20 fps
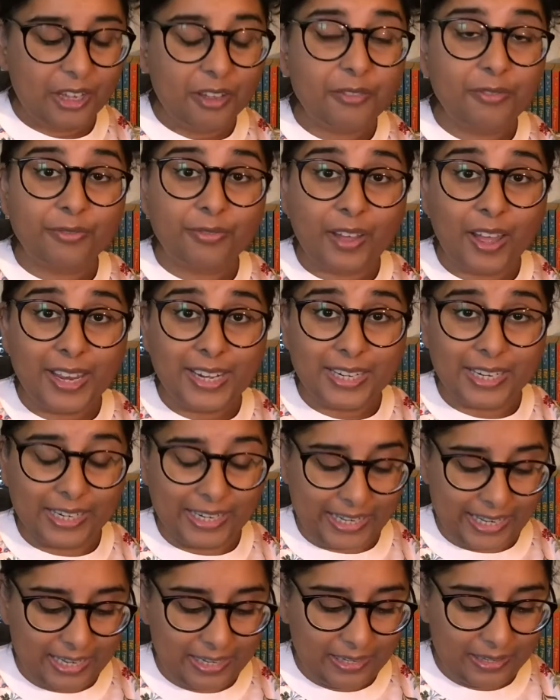
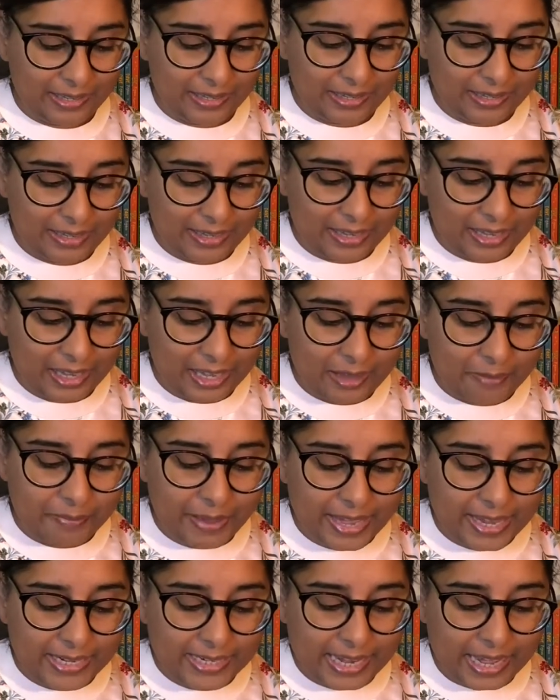Finally, he
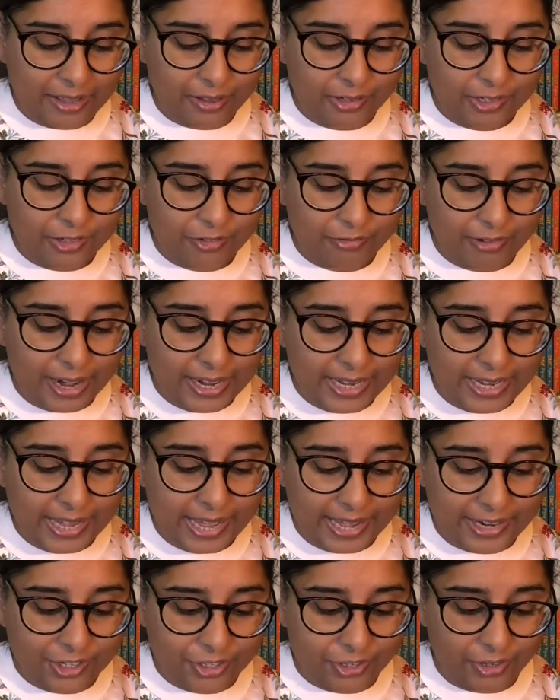made out Granny
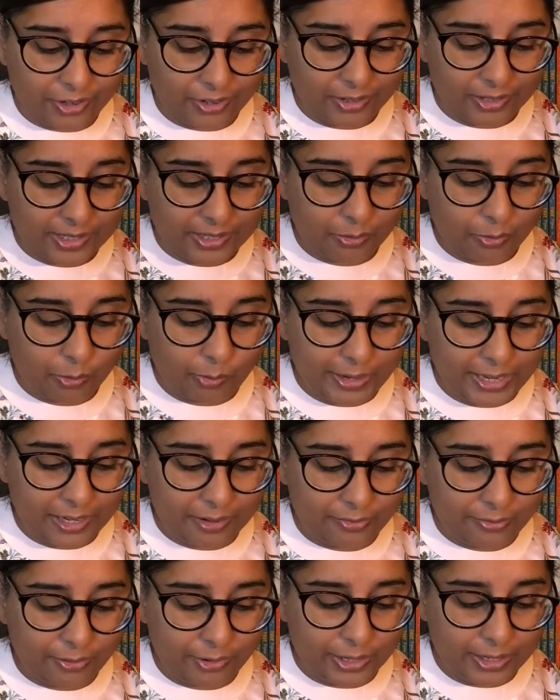Hedgehog's weak
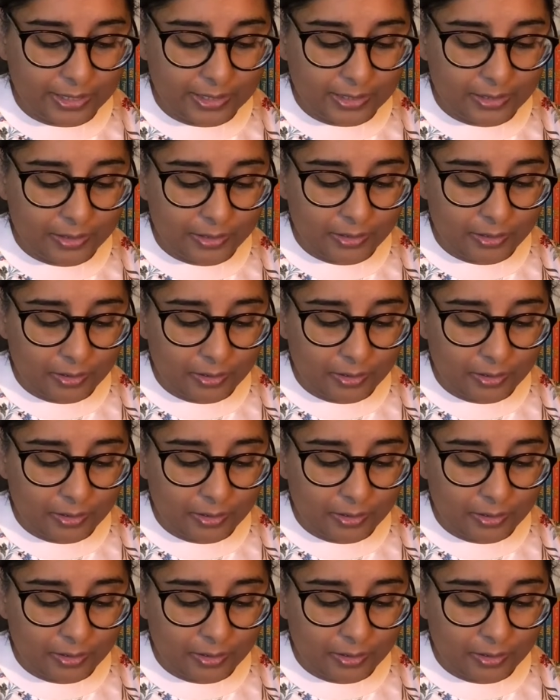voice.